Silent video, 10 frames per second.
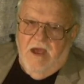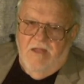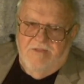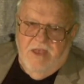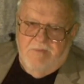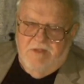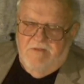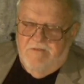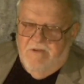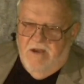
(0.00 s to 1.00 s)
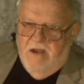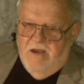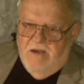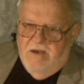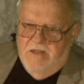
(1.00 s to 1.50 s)
concept of
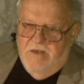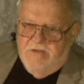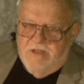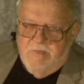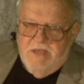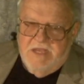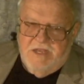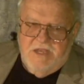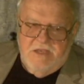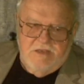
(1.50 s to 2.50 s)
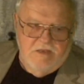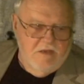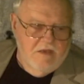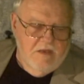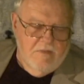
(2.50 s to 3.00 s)
another species
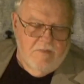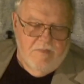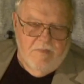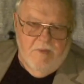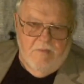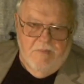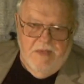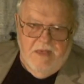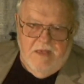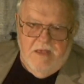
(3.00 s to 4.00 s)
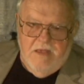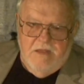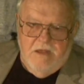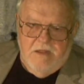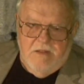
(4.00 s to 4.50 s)

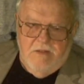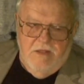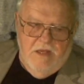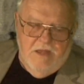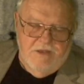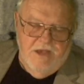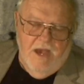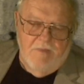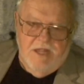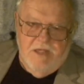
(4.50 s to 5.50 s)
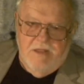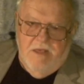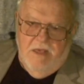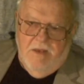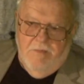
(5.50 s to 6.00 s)
being
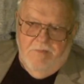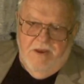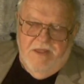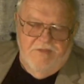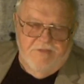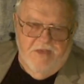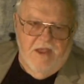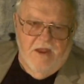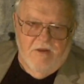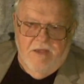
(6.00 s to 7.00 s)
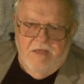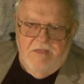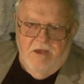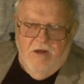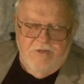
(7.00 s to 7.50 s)
dominant, but it's there
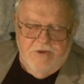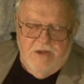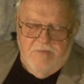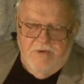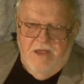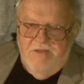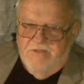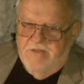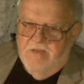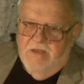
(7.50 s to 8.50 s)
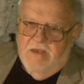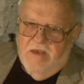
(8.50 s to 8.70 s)
in the alternate press.